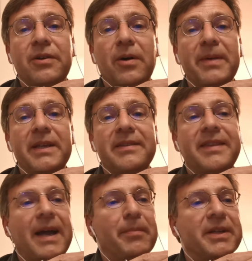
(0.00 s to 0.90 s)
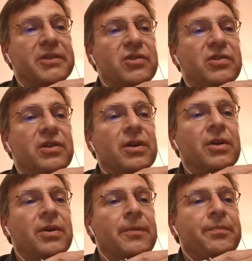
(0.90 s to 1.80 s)
economic damage
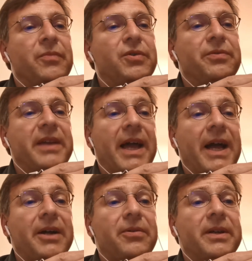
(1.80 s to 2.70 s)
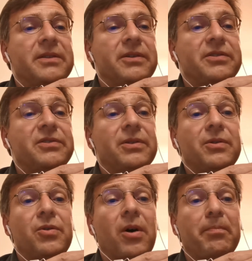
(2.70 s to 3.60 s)
to the
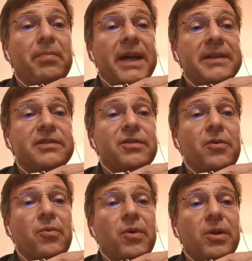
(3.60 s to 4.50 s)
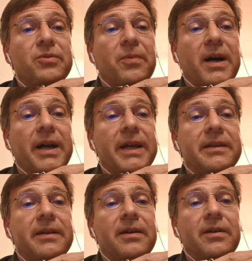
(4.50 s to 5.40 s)
agro-industrial complex
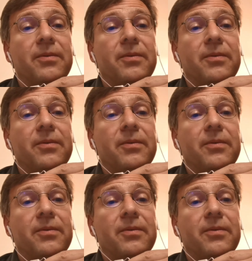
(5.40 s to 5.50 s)
worldwide,